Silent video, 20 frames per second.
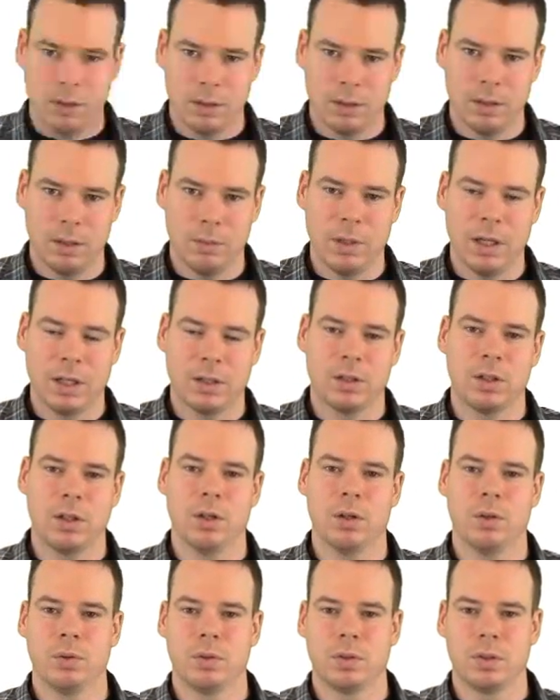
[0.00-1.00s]
then back to
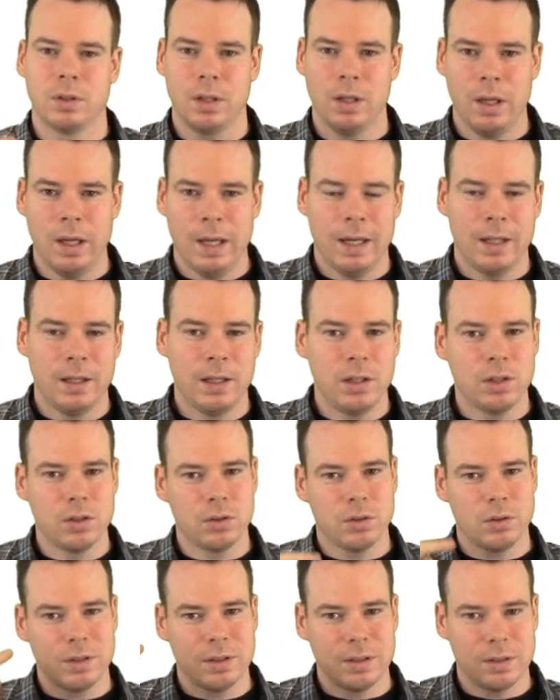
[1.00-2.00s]
cos. And they just
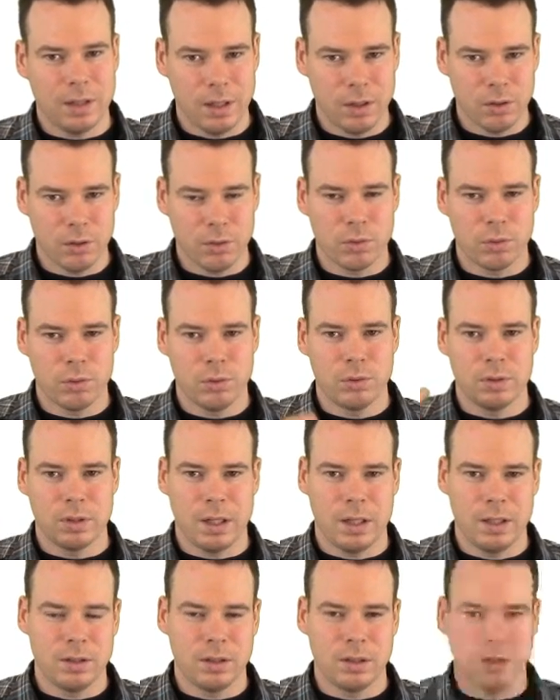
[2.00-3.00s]
sort of cycle through
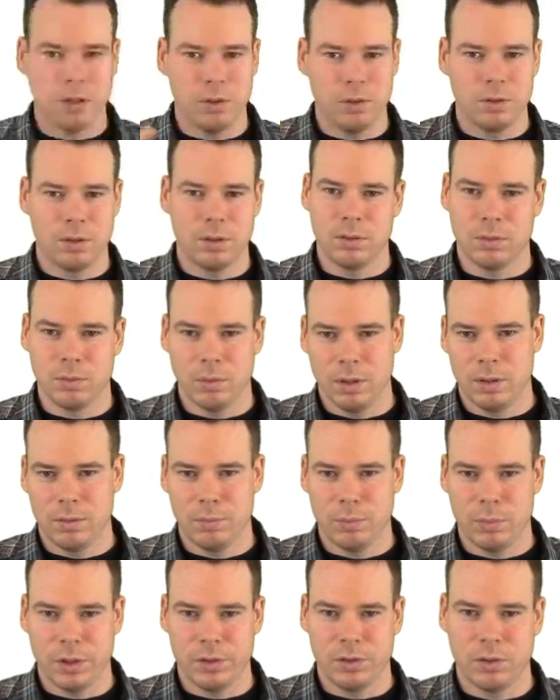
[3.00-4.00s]
sines and coses with
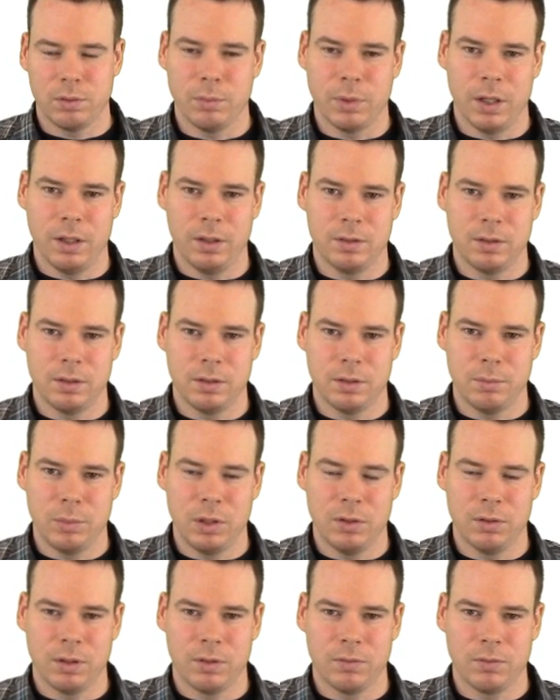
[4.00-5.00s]
plus or minuses
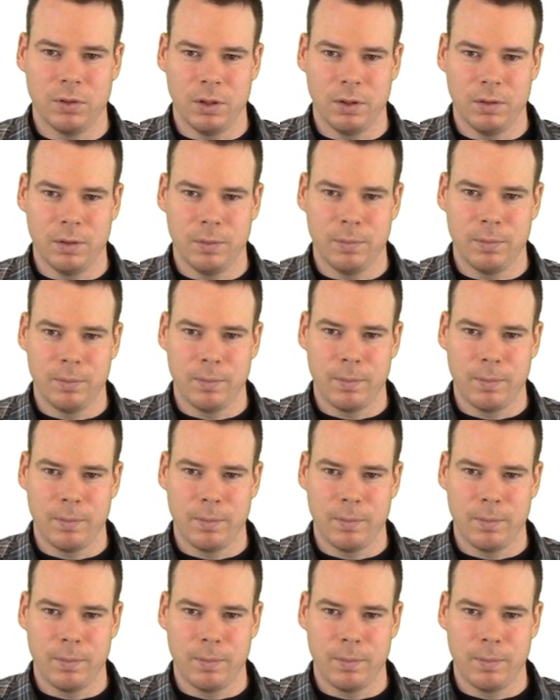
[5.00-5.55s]
appearing in front of them.